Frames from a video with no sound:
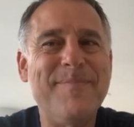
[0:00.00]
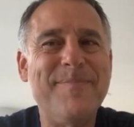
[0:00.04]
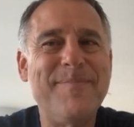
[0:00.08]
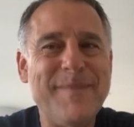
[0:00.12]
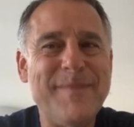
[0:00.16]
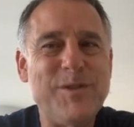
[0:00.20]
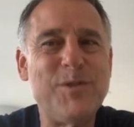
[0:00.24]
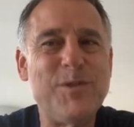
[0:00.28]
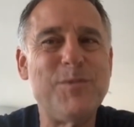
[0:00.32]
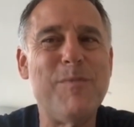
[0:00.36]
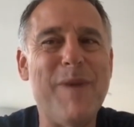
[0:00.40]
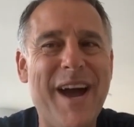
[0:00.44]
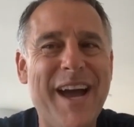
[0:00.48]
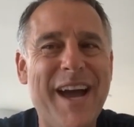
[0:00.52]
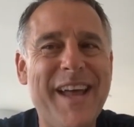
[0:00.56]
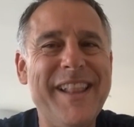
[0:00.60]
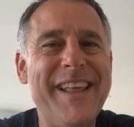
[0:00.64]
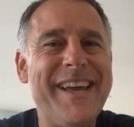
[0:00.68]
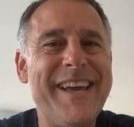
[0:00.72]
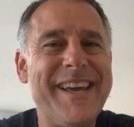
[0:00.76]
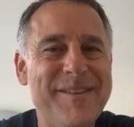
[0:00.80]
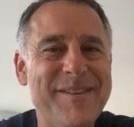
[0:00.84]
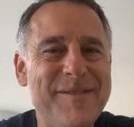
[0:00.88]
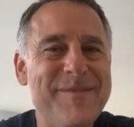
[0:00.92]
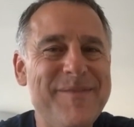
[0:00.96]

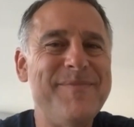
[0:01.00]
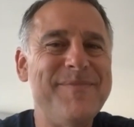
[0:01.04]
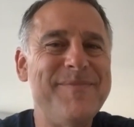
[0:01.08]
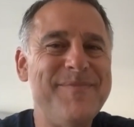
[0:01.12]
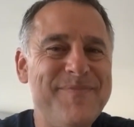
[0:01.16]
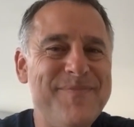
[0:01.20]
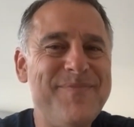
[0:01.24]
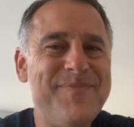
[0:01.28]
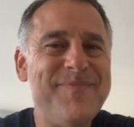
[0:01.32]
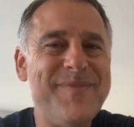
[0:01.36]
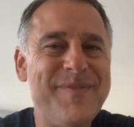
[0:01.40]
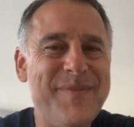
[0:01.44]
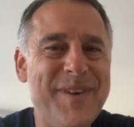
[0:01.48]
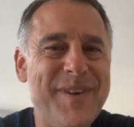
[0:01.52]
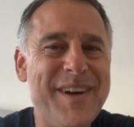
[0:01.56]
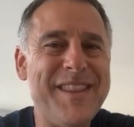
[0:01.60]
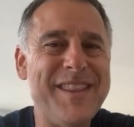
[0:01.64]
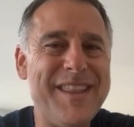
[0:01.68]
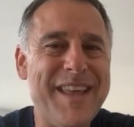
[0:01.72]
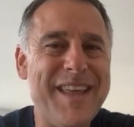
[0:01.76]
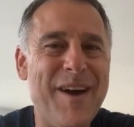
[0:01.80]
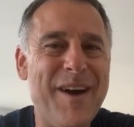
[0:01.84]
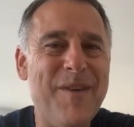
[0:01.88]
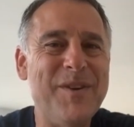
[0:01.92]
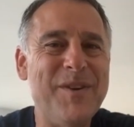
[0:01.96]
smiling
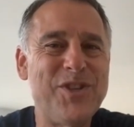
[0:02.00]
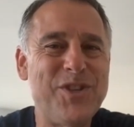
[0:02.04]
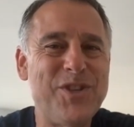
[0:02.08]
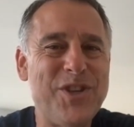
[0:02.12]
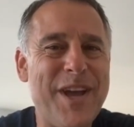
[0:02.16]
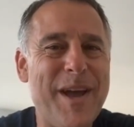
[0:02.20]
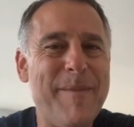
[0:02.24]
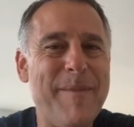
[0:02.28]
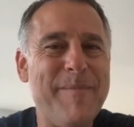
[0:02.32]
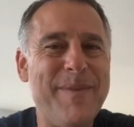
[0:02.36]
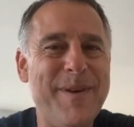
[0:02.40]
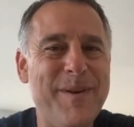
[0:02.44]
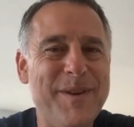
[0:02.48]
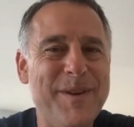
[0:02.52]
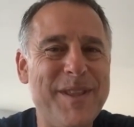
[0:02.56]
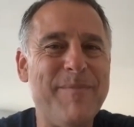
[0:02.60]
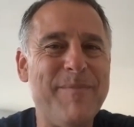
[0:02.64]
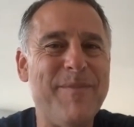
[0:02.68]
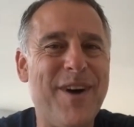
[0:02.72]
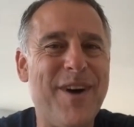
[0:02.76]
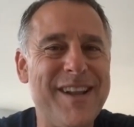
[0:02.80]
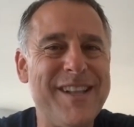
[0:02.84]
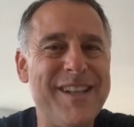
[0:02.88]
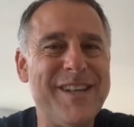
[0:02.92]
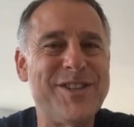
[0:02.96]
with champagne, with a
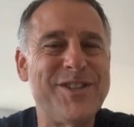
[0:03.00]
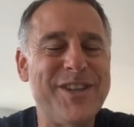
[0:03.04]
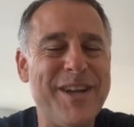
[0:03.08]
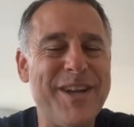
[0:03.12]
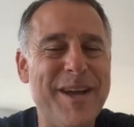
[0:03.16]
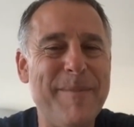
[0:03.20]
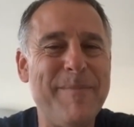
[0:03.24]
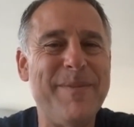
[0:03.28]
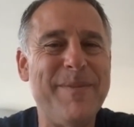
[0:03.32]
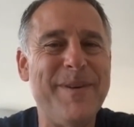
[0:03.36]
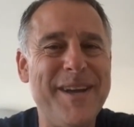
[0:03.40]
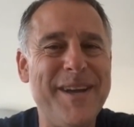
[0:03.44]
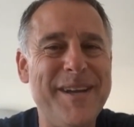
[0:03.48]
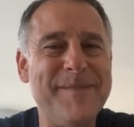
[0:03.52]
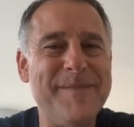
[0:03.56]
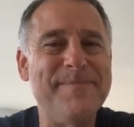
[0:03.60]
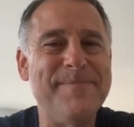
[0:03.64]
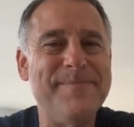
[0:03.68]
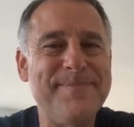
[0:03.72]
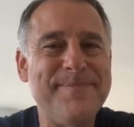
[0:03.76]
bottle of champagne.